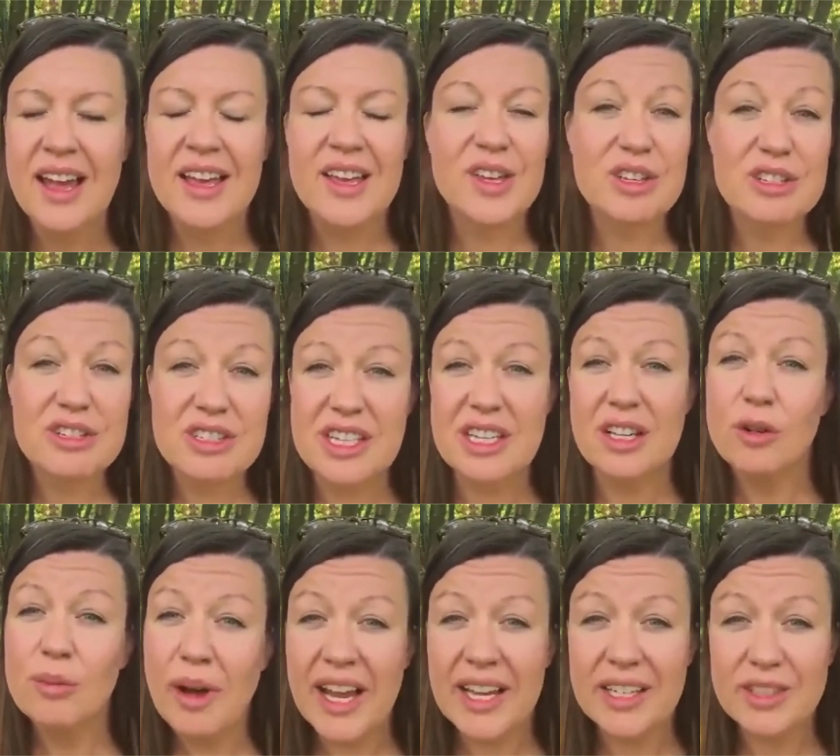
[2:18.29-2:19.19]
you
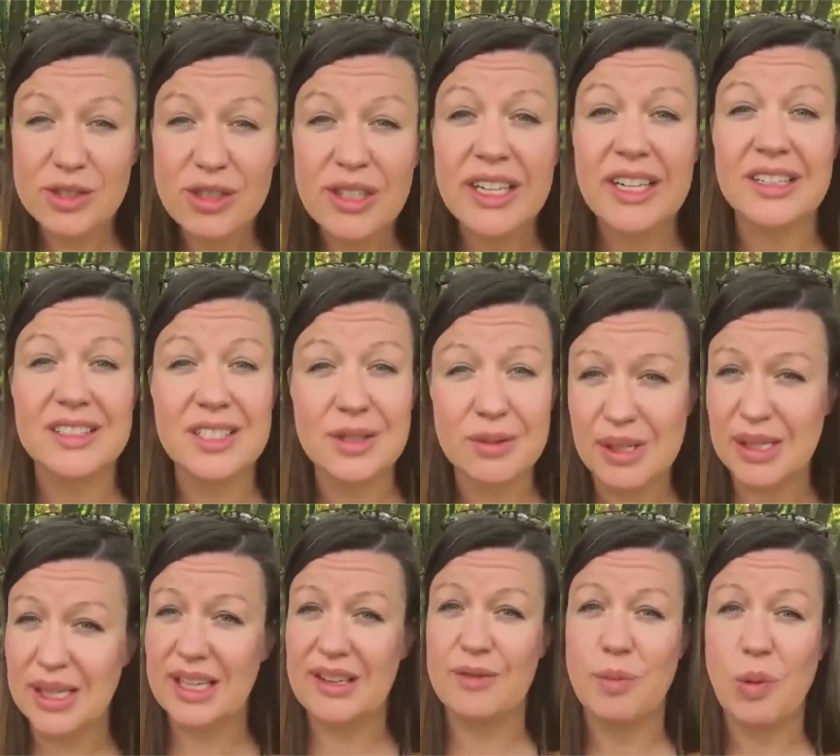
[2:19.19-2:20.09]
still might drink to
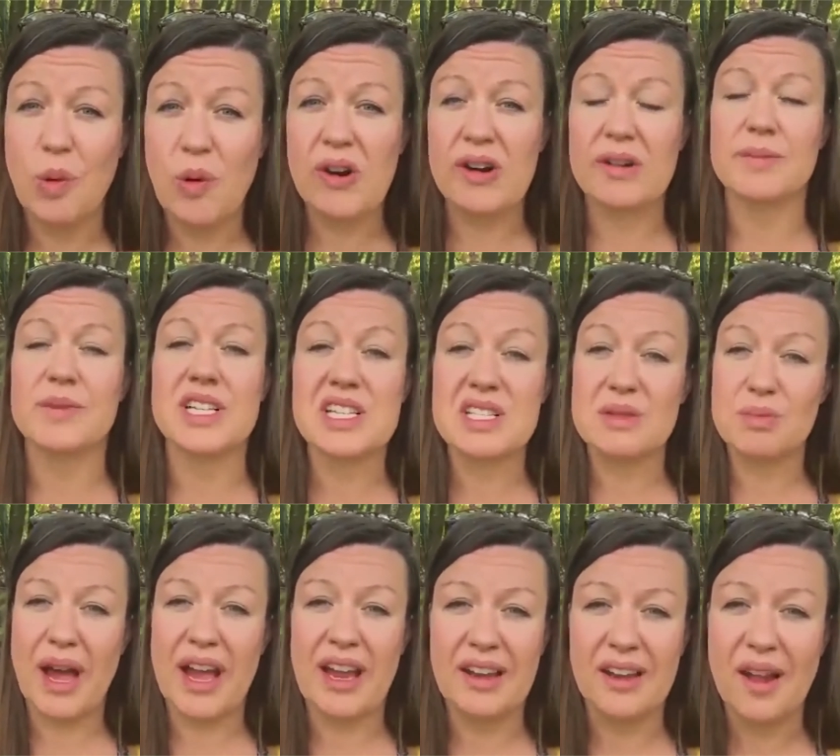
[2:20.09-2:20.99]
relieve boredom
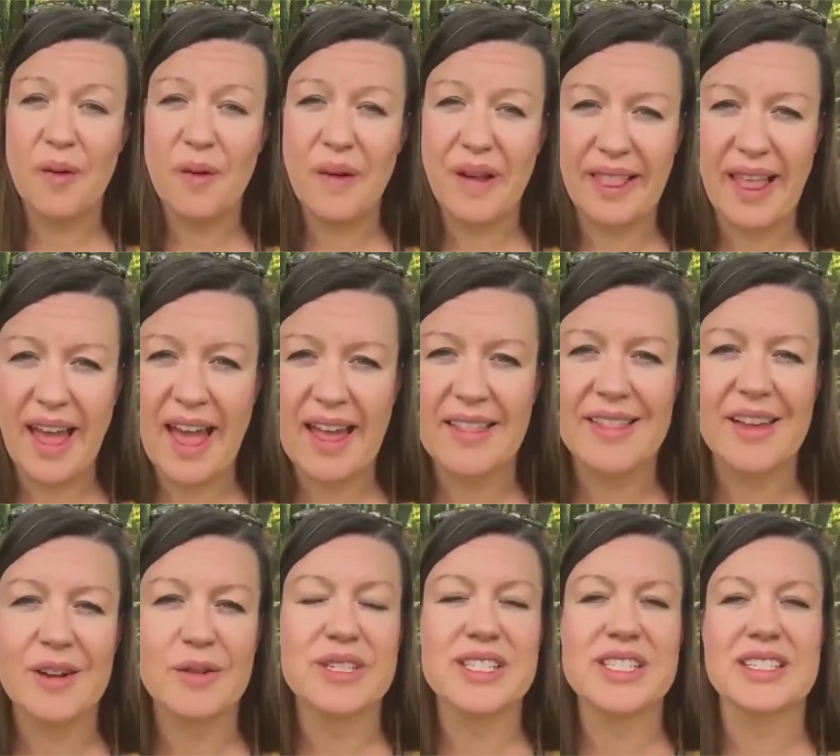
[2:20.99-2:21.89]
despite knowing that.
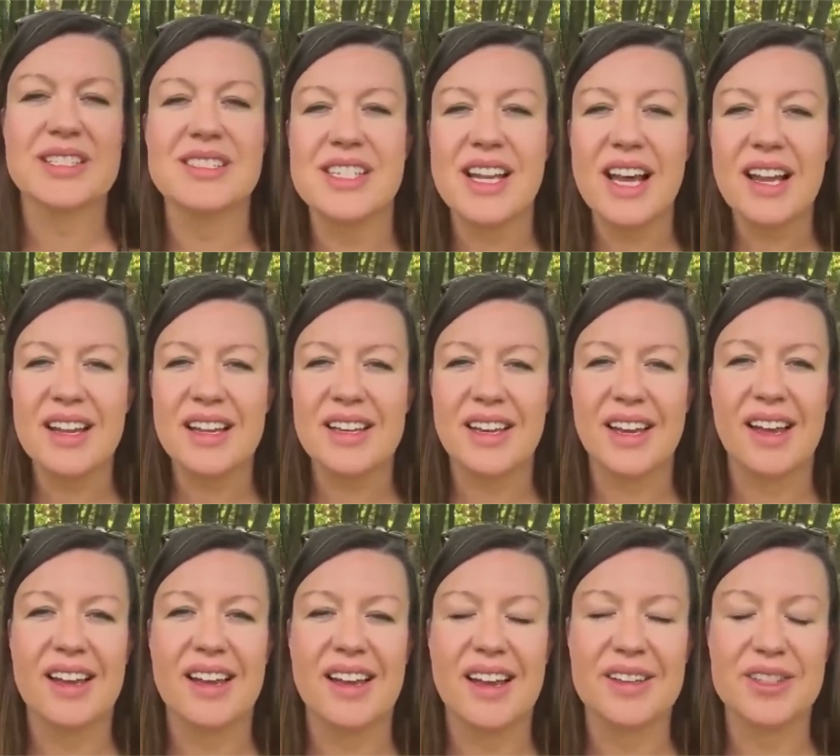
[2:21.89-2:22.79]
There was a study
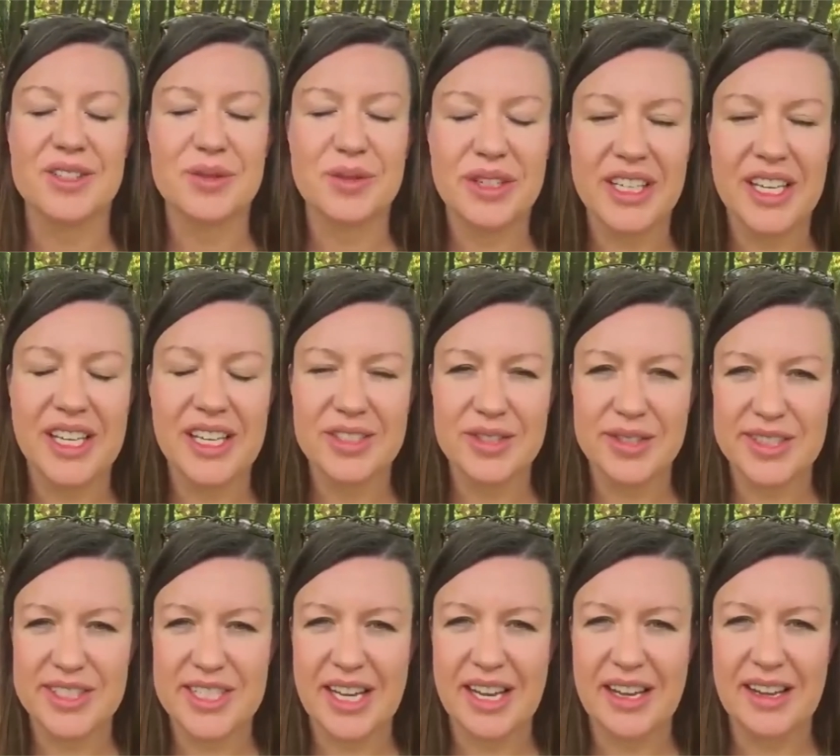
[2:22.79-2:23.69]
done, and it's really
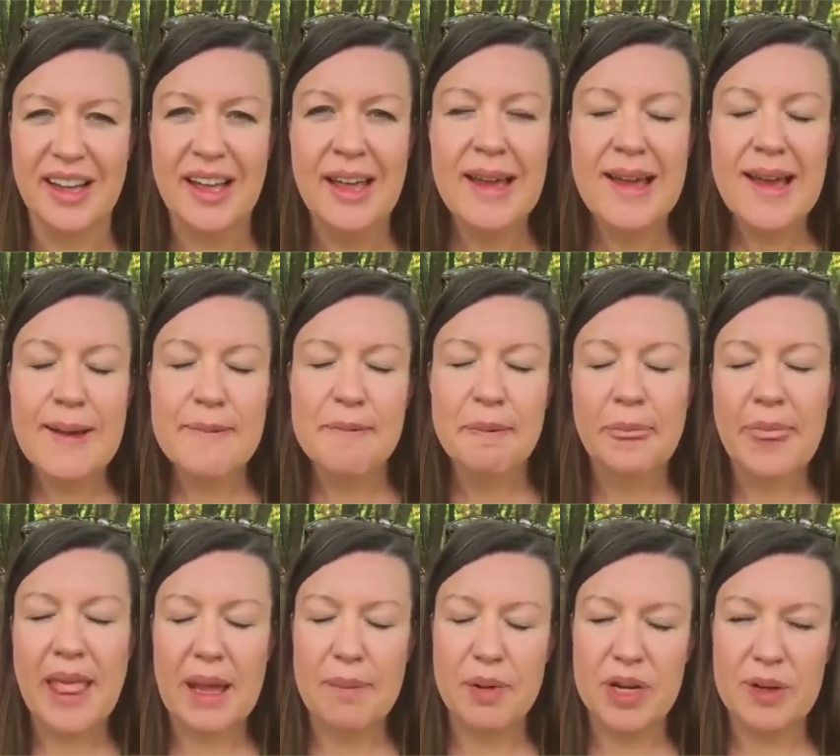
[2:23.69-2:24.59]
interesting.
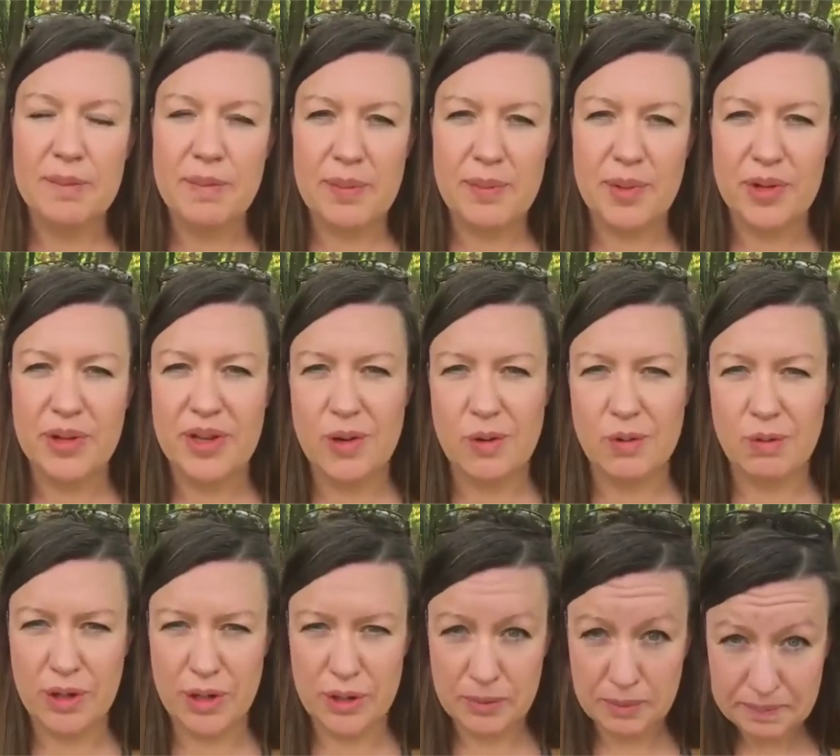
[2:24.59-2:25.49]
They put people in a
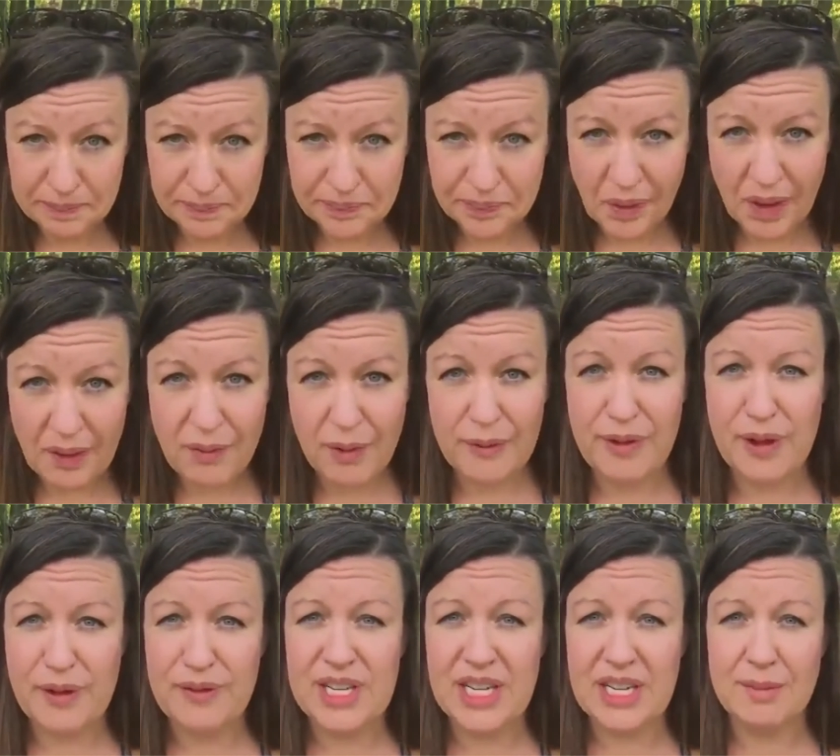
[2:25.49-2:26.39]
room for
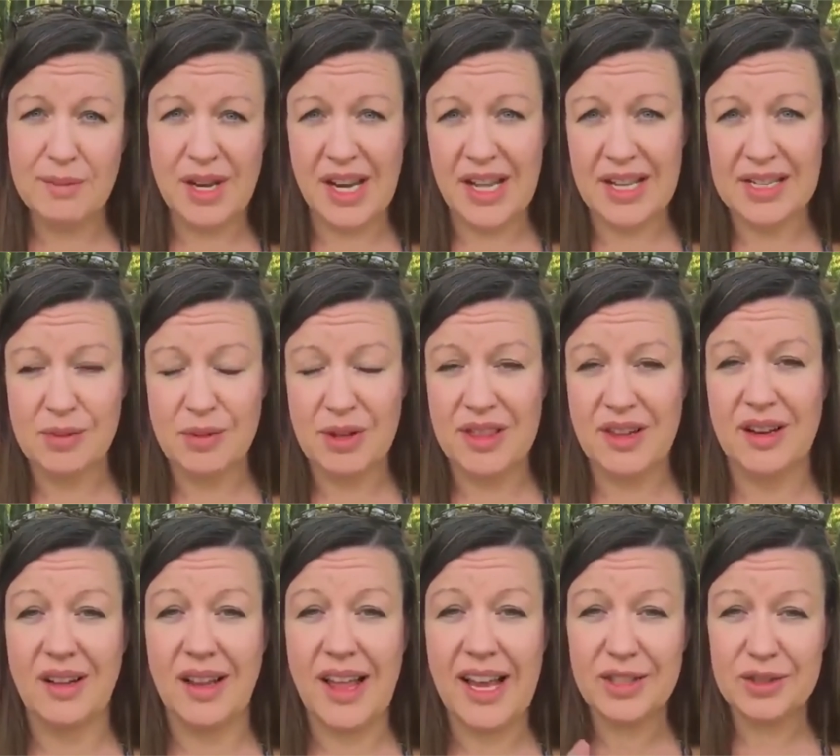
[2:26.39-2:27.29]
fifteen minutes with
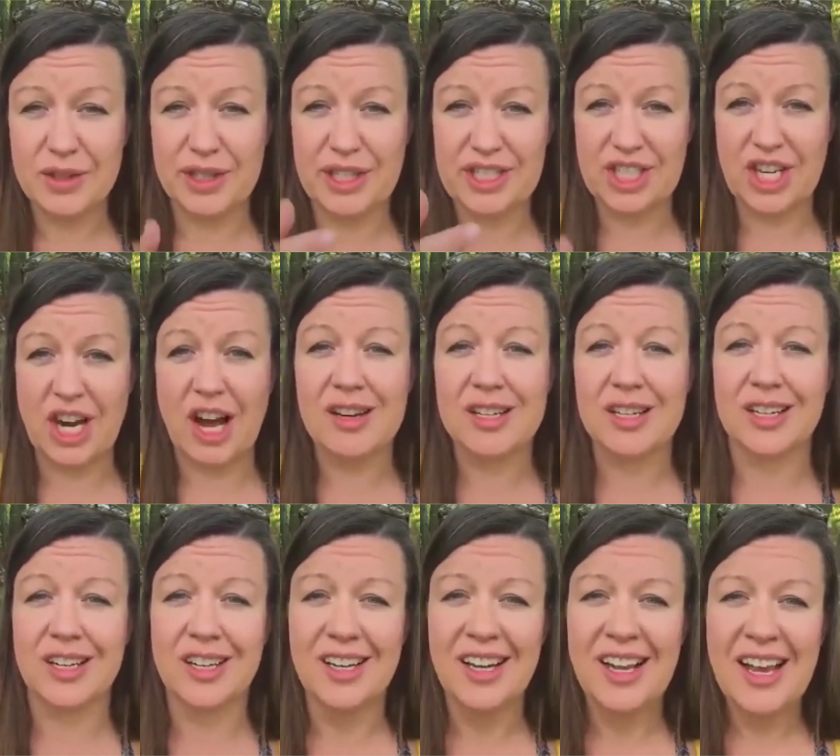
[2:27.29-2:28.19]
an electric
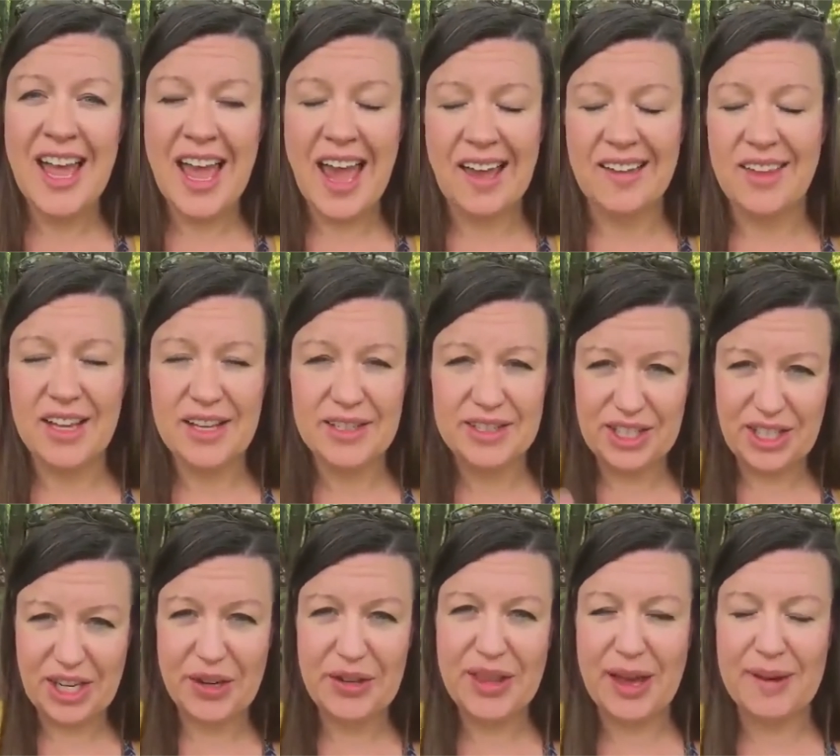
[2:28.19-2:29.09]
shocker, and they
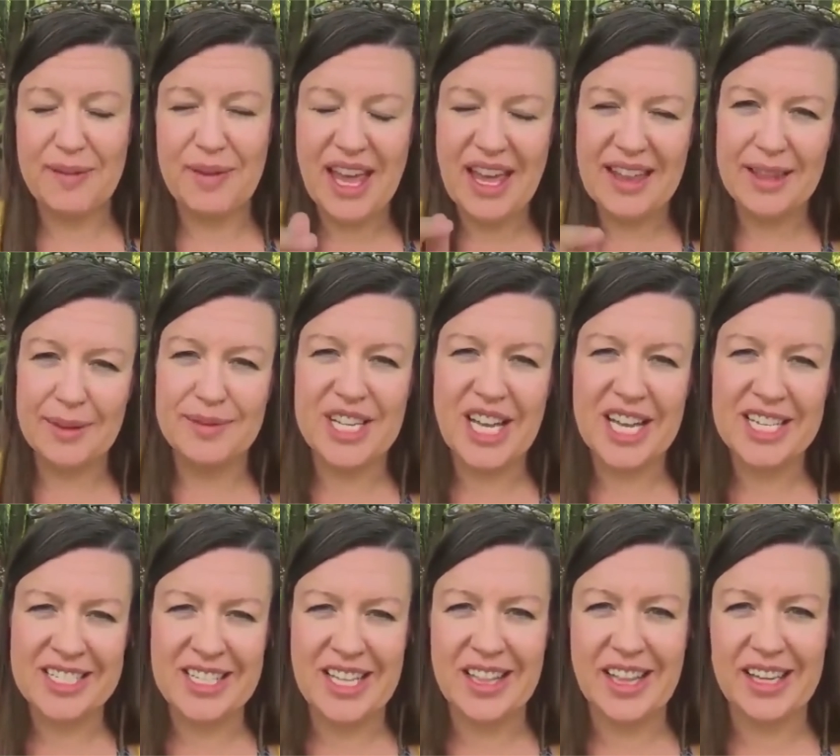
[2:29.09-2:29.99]
showed them, they had them
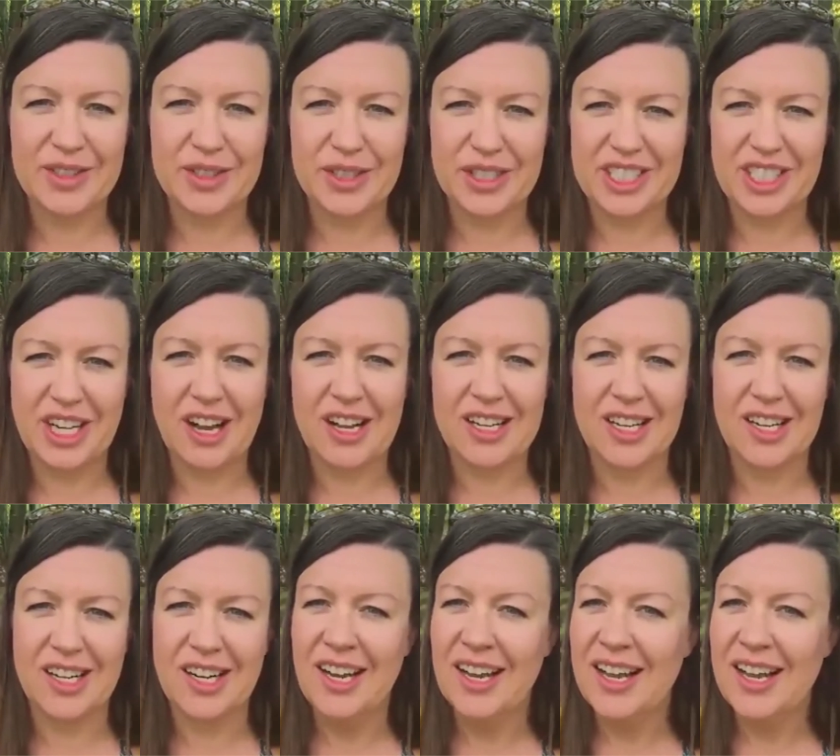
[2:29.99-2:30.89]
touch the electric shocker,